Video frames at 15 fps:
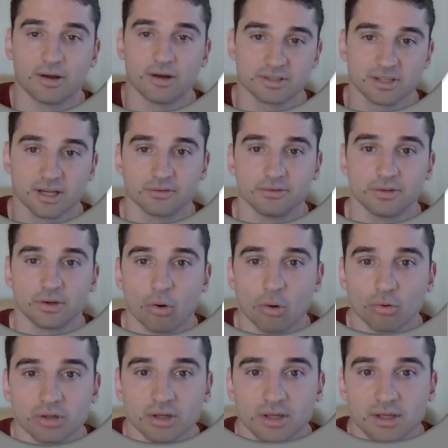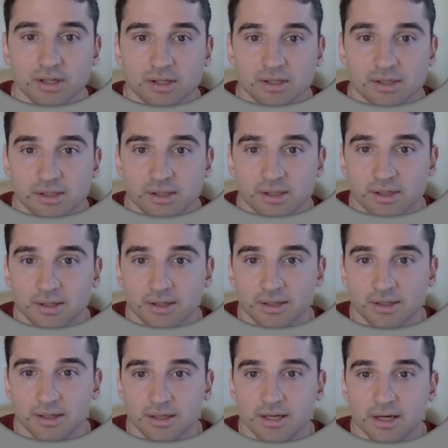outside of the code.
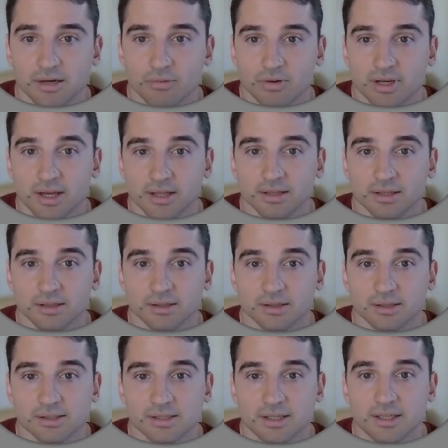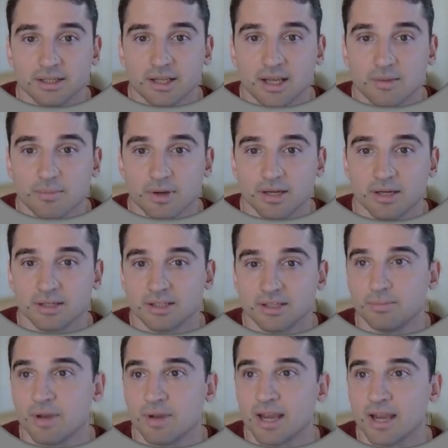Here we get the city name.
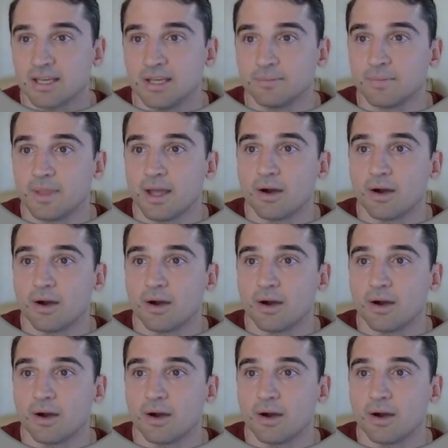Here's the API key.